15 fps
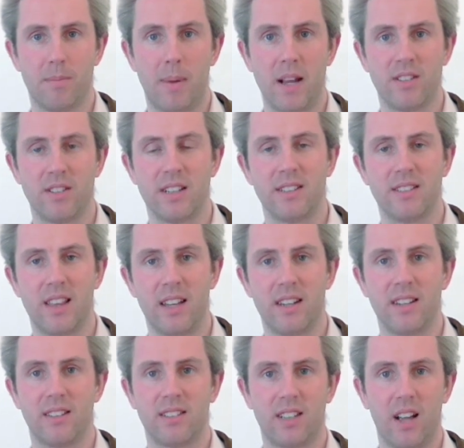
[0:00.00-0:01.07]
the patient is
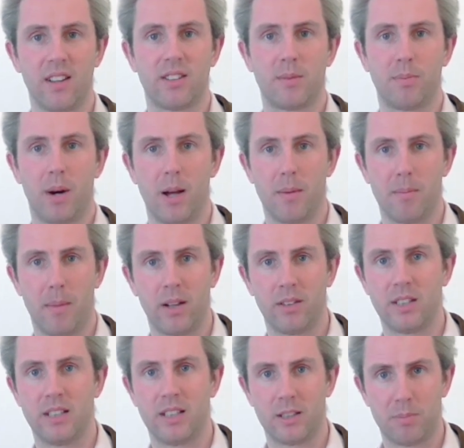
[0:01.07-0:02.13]
then discussed by a
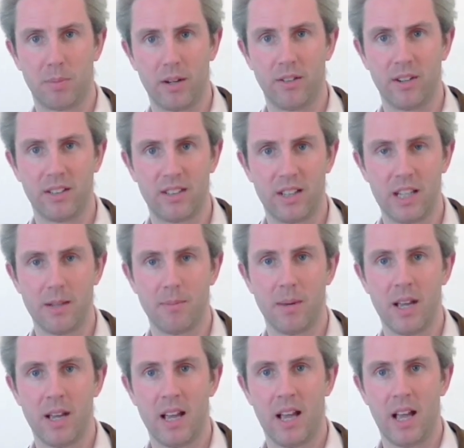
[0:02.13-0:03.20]
multidisciplinary
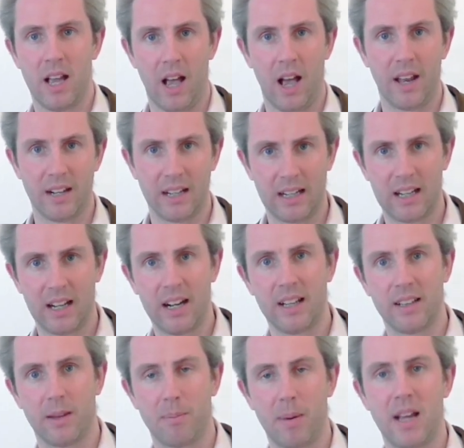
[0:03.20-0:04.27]
team, and in
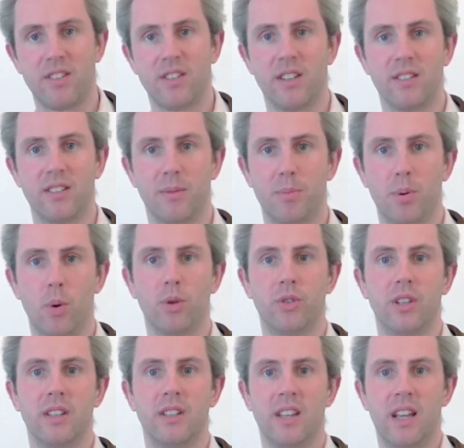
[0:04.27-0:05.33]
clinic, the patient is
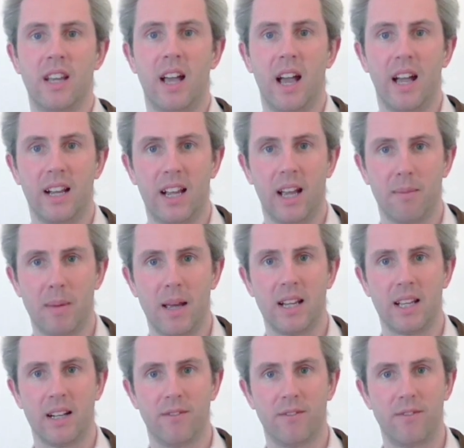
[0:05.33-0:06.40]
supported and can
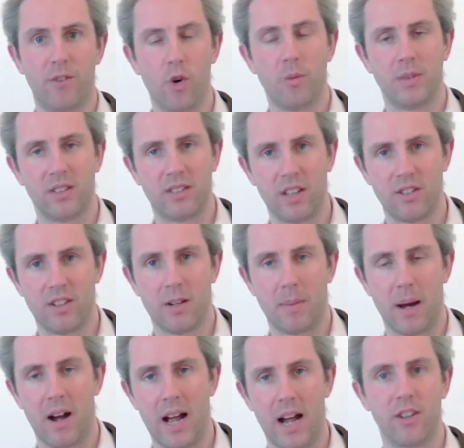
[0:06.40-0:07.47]
make an informed decision
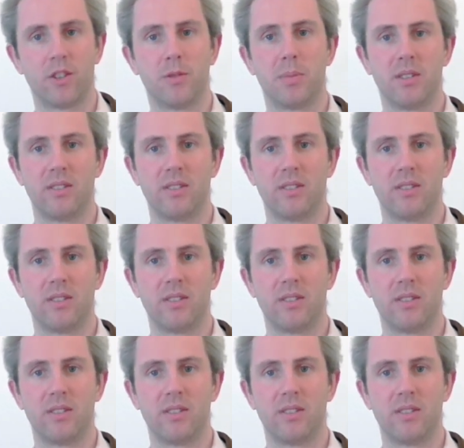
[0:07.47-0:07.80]
about how to